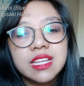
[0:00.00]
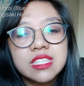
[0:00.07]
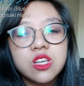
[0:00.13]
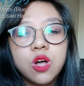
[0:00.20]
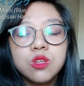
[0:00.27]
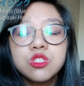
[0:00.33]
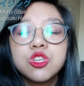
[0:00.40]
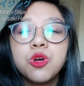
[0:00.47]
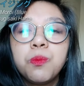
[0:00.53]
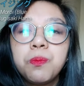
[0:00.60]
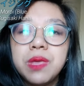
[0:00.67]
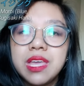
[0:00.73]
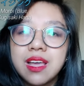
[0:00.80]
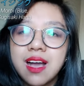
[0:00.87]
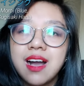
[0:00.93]

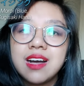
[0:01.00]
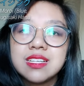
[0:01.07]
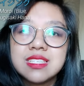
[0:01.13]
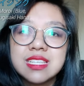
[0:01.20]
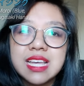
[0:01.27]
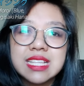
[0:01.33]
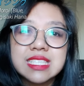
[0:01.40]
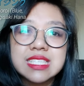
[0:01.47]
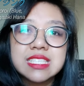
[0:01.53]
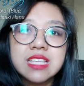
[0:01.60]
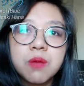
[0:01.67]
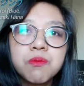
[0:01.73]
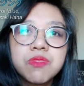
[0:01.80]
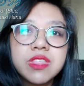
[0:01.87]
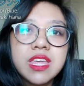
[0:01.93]
because it's
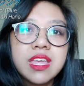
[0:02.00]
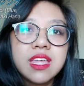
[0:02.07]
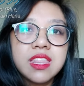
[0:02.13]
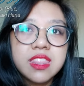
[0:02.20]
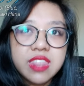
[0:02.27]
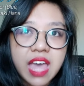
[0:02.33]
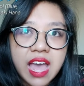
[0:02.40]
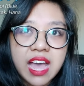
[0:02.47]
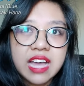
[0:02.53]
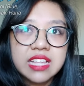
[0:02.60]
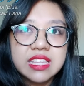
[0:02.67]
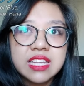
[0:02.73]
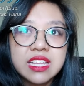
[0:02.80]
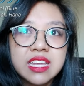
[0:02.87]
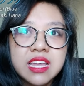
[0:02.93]
something
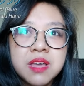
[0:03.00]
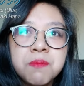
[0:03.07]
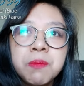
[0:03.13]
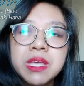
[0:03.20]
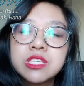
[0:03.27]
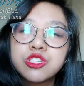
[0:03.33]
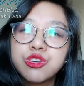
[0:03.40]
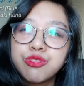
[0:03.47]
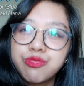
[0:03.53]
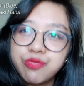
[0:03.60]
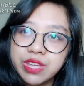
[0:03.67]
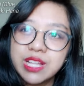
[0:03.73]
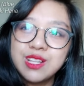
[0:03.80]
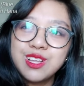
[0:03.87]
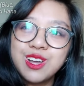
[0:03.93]
that makes her
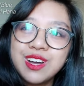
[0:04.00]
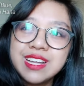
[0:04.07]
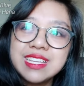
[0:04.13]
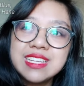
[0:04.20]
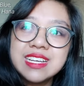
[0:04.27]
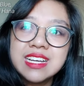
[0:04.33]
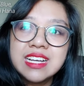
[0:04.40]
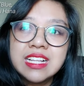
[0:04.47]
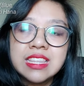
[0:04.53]
feel good.